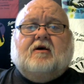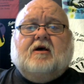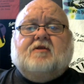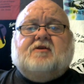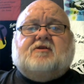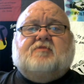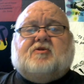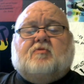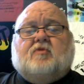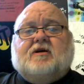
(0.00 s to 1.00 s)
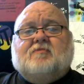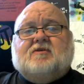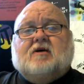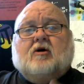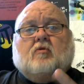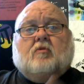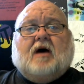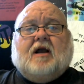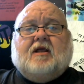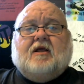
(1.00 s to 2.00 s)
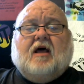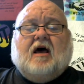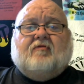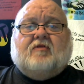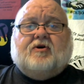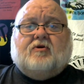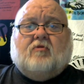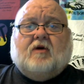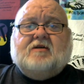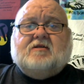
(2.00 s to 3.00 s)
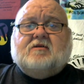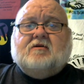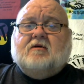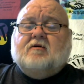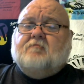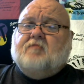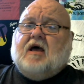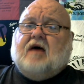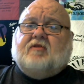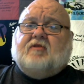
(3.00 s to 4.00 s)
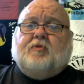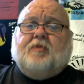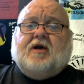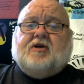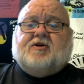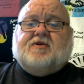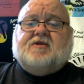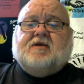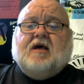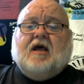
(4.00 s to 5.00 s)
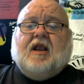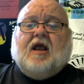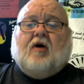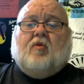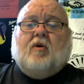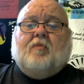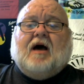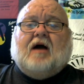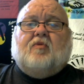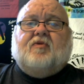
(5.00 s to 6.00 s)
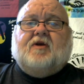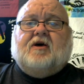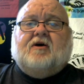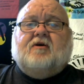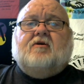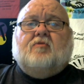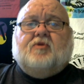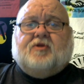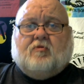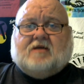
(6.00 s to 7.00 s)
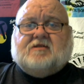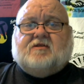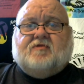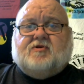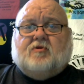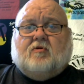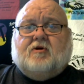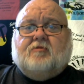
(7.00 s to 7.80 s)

This is Mr. Williams reminding you to have a little grace, have a little patience, and now we're back with Nia with the rest of the story.